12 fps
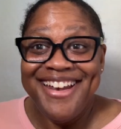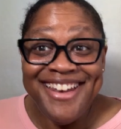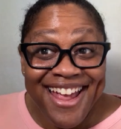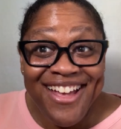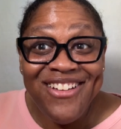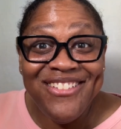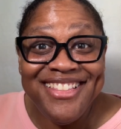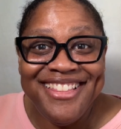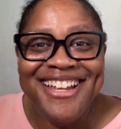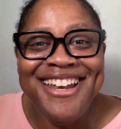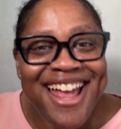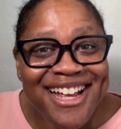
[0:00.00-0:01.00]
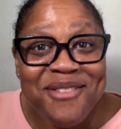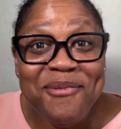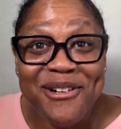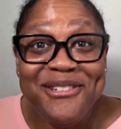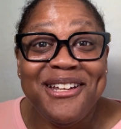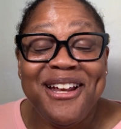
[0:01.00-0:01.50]
Now, the next
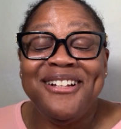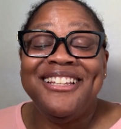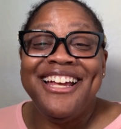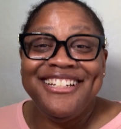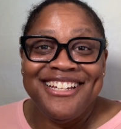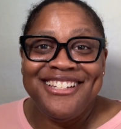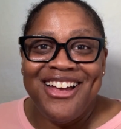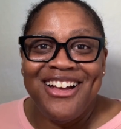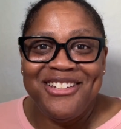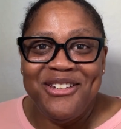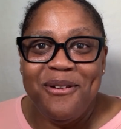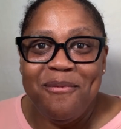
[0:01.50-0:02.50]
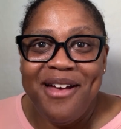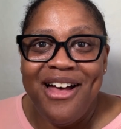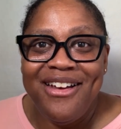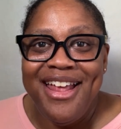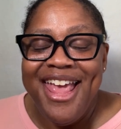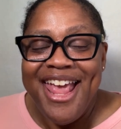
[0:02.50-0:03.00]
person I'd like to talk to you
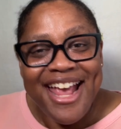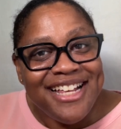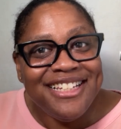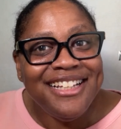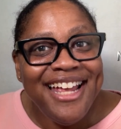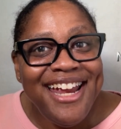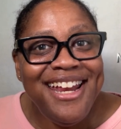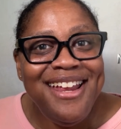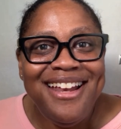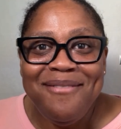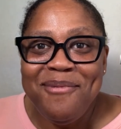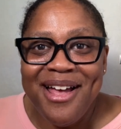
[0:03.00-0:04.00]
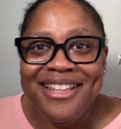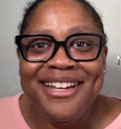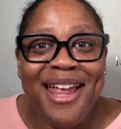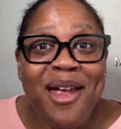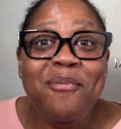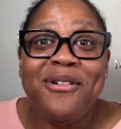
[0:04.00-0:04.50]
about is a lady by the
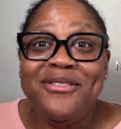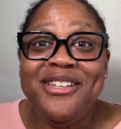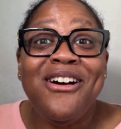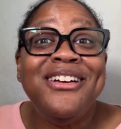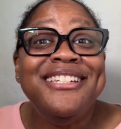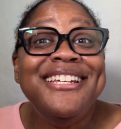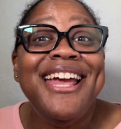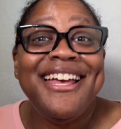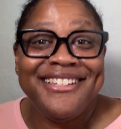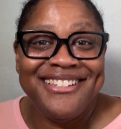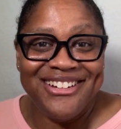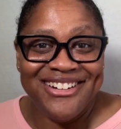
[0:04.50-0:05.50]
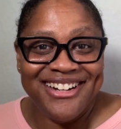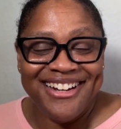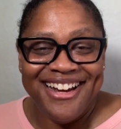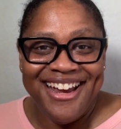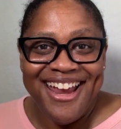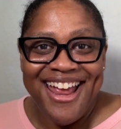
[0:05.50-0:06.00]
name of Dawn D. Hester.
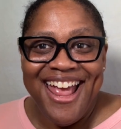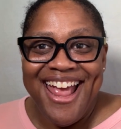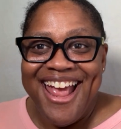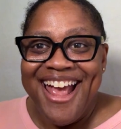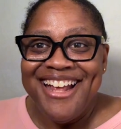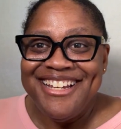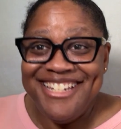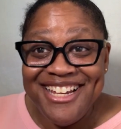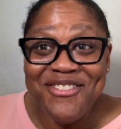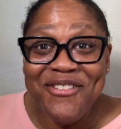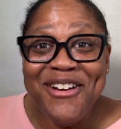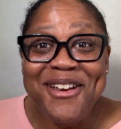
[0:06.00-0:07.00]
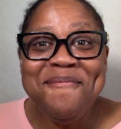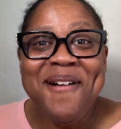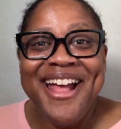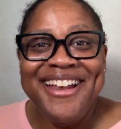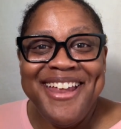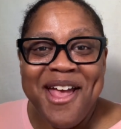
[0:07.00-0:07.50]
She's a friend of
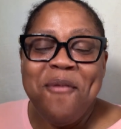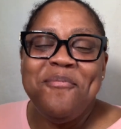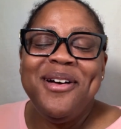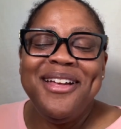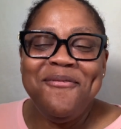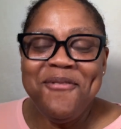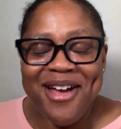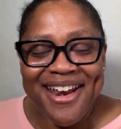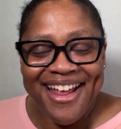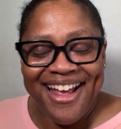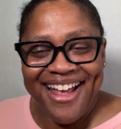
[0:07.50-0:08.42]
mine now, but what